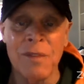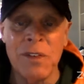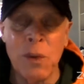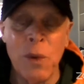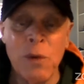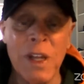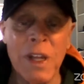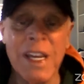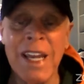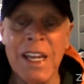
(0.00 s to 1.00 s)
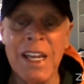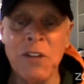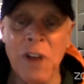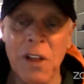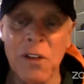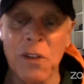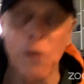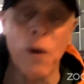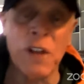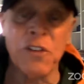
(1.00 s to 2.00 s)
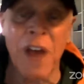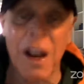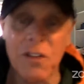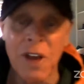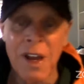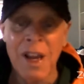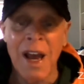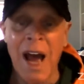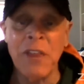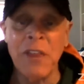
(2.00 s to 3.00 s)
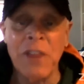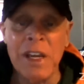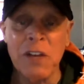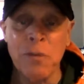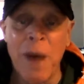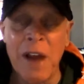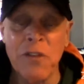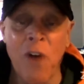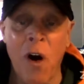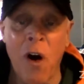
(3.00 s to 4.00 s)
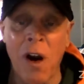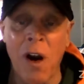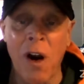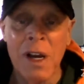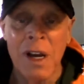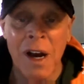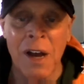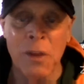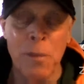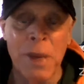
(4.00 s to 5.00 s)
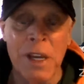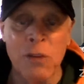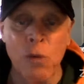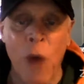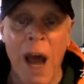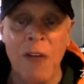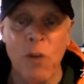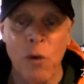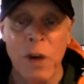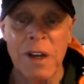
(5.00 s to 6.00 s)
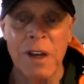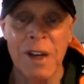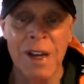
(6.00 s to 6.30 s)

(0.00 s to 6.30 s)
Do we really hate each other, the Red Sox? I think it's by far the biggest rivalry